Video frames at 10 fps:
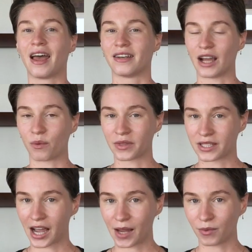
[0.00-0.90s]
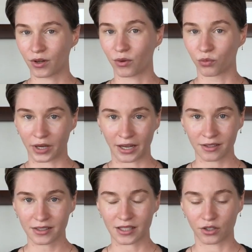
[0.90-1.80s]
Now, when the timer
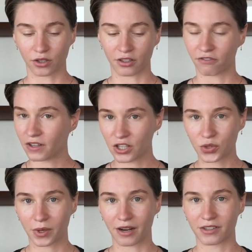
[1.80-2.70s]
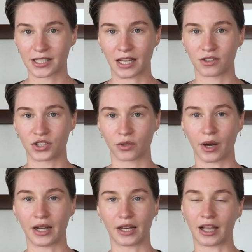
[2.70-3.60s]
rings, you're gonna finish whatever sentence you're
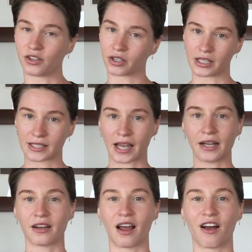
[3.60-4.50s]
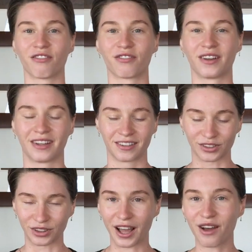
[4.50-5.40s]
writing and you're gonna sign it off.
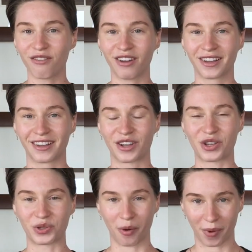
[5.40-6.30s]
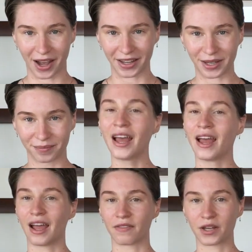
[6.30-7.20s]
Love, your body.
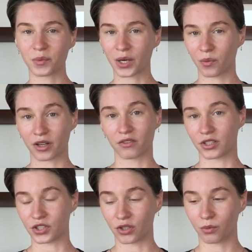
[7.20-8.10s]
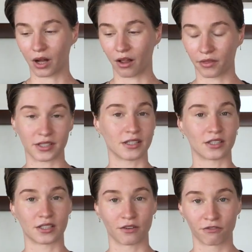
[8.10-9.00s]
And then what I want you to do while this
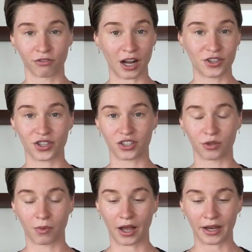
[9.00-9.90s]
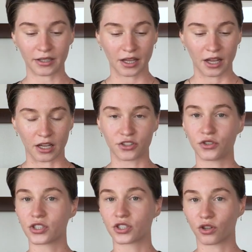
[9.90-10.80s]
is fresh in your mind is you
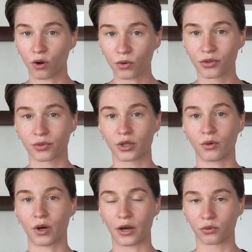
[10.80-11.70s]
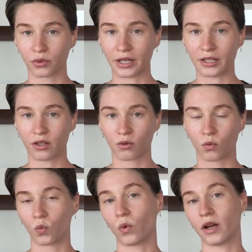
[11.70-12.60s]
just go through and read
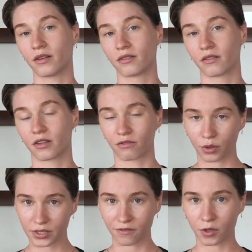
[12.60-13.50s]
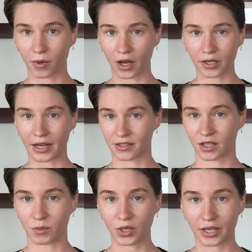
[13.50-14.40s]
what the voice of your body has
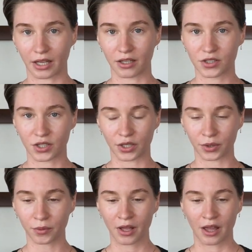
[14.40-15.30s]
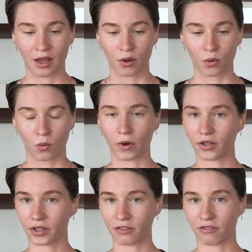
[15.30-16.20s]
communicated to you. What
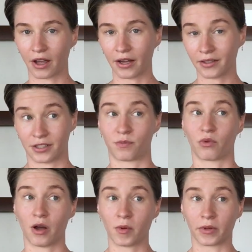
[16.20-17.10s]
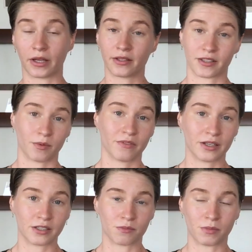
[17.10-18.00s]
you're going to find is probably some of
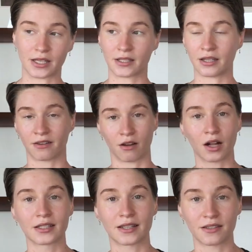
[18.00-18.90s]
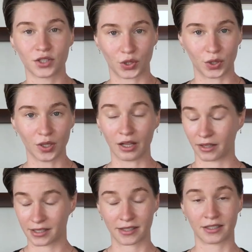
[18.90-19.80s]
it is messy and nonsensical, at
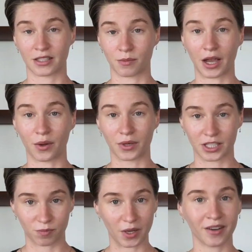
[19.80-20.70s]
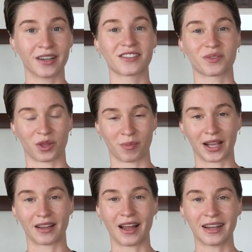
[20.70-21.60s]
least this is my own experience and with my
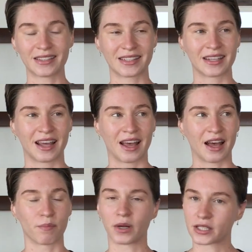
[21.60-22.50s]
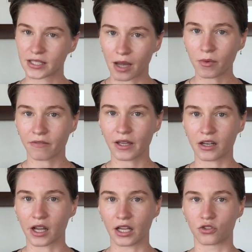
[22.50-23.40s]
clients, uh, but some of
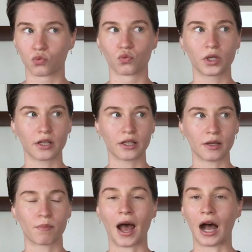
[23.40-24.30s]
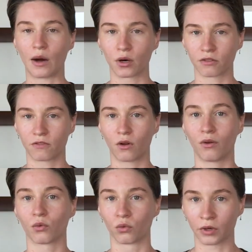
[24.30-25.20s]
it is really
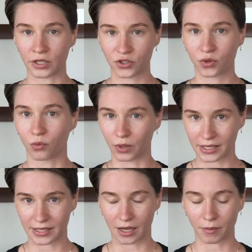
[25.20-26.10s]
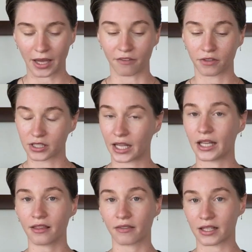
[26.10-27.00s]
powerful, rich wisdom. And if there's
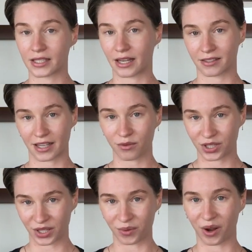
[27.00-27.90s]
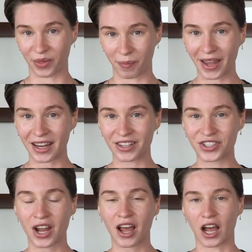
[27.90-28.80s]
anything that stands out to you on the
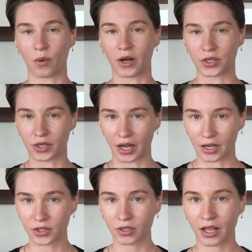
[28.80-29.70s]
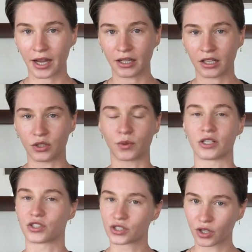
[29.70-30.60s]
page, I want you to underline it, you
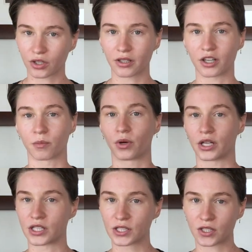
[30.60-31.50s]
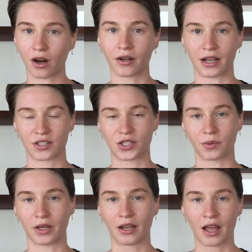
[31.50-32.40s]
can circle it or put a star next
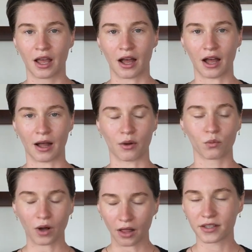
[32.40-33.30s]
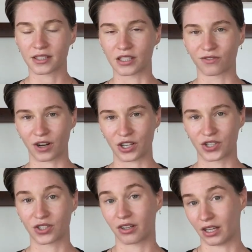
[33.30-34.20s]
to it uh, while this is
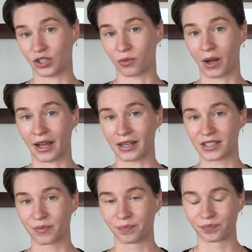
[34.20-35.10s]
fresh in your mind.